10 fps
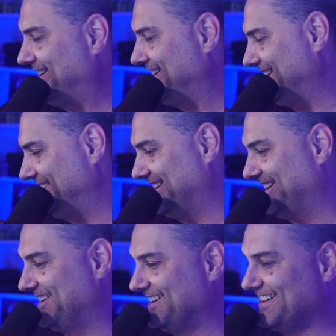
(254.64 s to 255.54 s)
And
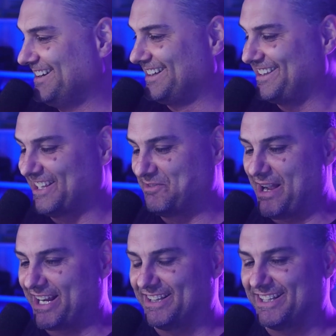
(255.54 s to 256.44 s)
uh, you think
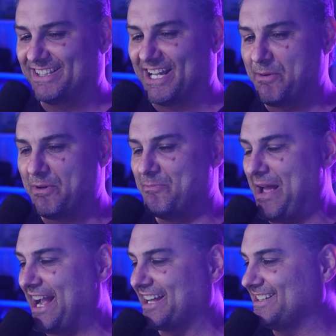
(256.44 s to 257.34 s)
back to that time, and
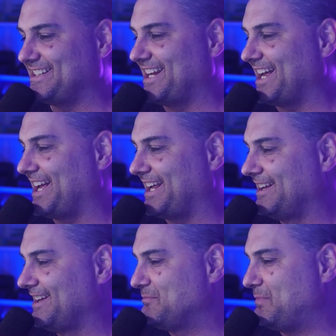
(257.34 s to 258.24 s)
back in the
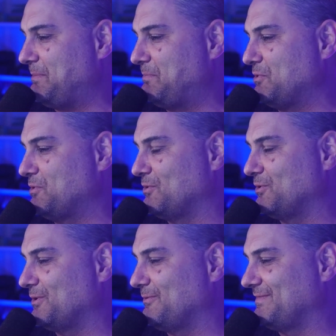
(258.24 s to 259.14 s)
day,
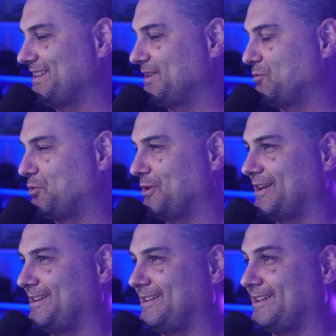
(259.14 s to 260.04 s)
people
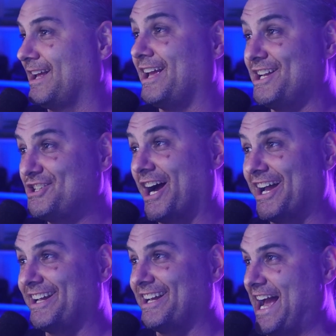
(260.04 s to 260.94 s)
would
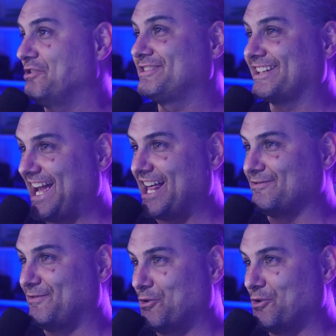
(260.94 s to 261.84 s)
hitchhike out to
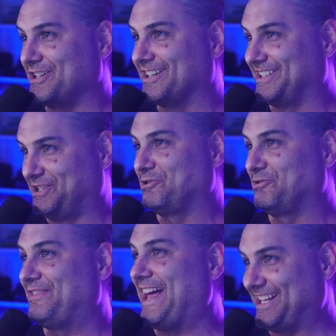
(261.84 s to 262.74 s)
California to
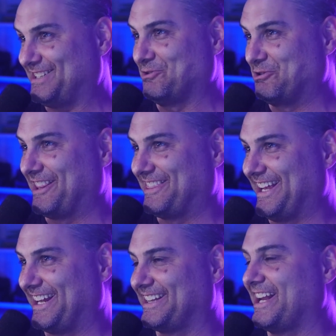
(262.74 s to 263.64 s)
do that sort of
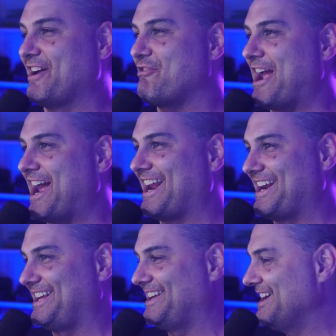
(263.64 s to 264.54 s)
thing. They never had
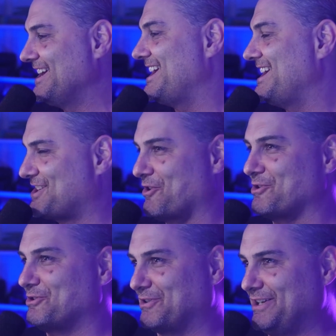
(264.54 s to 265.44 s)
any
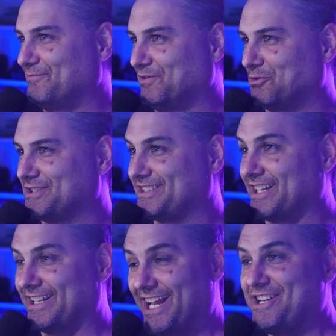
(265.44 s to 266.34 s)
internal influence
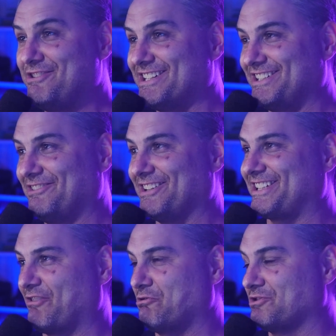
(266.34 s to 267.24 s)
saying, yeah, you can do this.
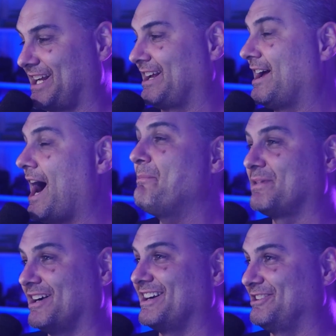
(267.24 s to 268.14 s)
Everyone's like, I'm
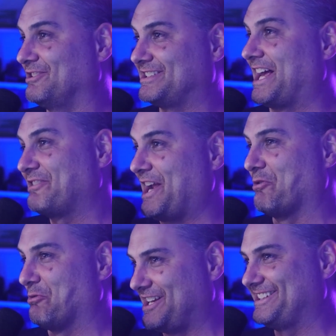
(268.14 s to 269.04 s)
going to do this. I don't care
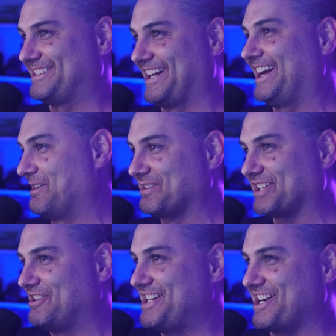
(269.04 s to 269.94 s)
what you say. And I'm going to
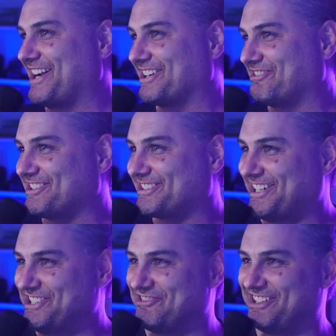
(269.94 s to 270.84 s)
go hitchhike across the
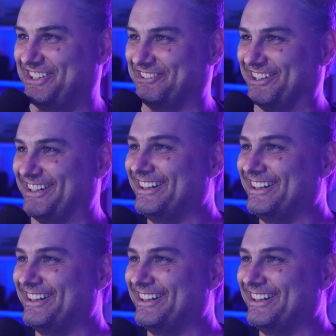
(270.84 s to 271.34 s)
country to do it.